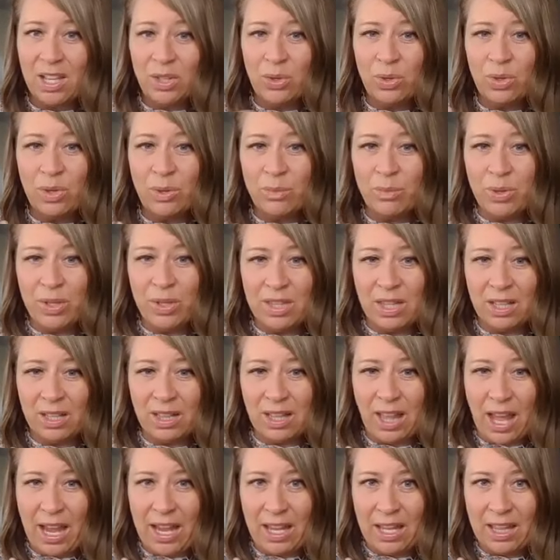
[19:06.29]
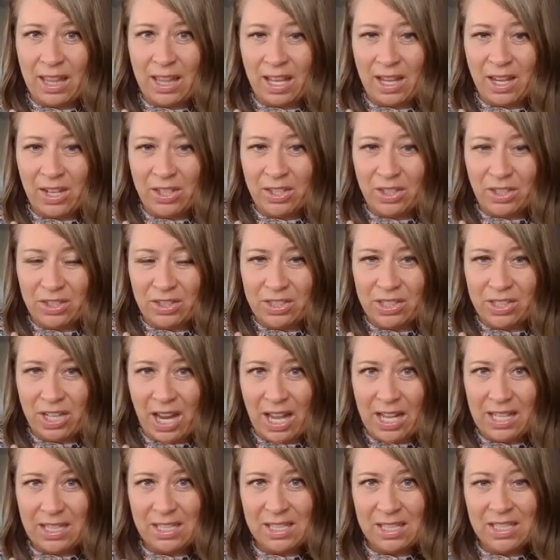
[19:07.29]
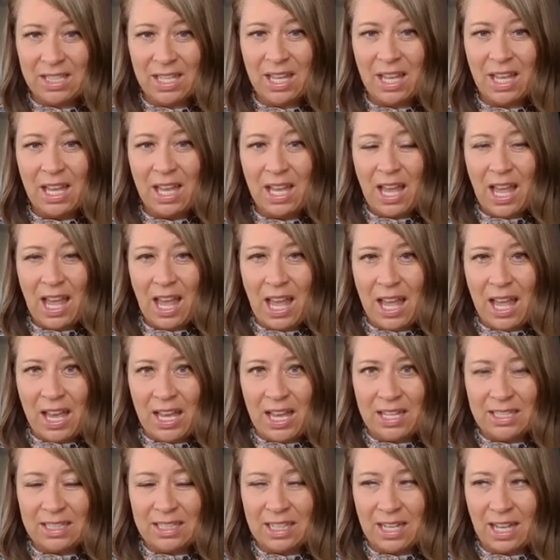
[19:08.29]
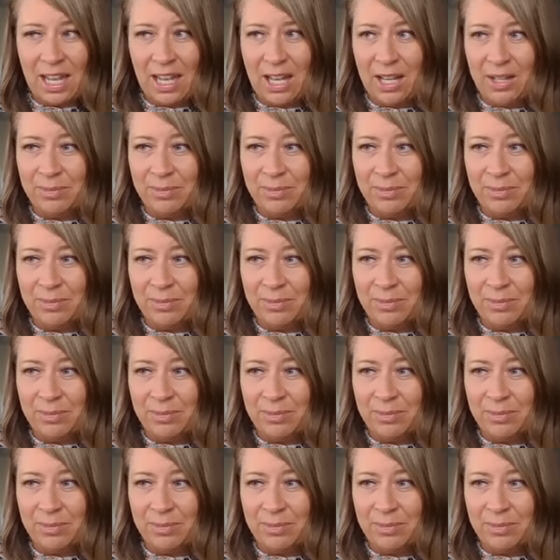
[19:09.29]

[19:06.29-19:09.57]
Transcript: you can put the light like on your chest and